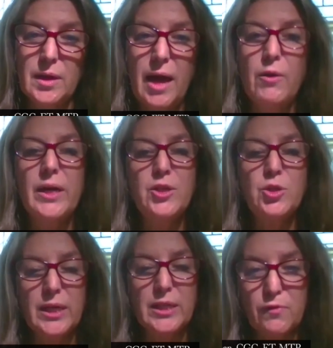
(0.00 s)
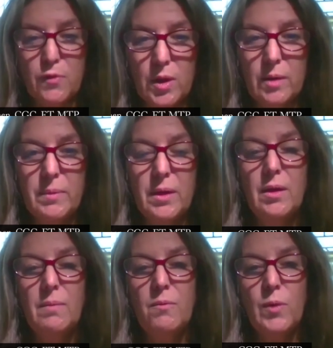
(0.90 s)
How can I transform
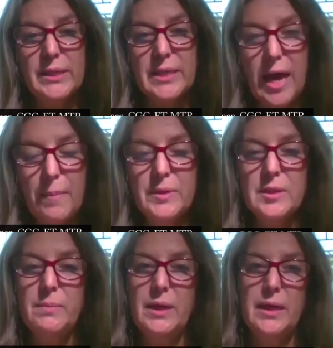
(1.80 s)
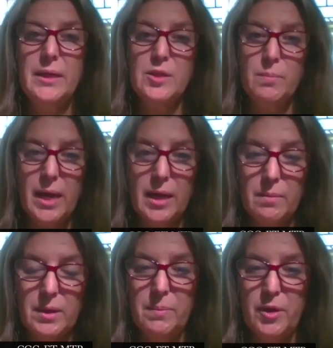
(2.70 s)
what has happened to me into making
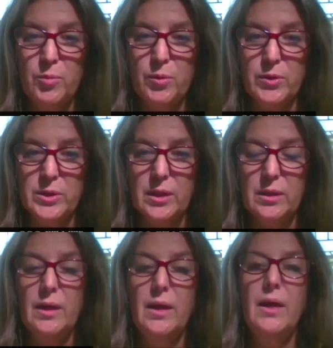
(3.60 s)
a better person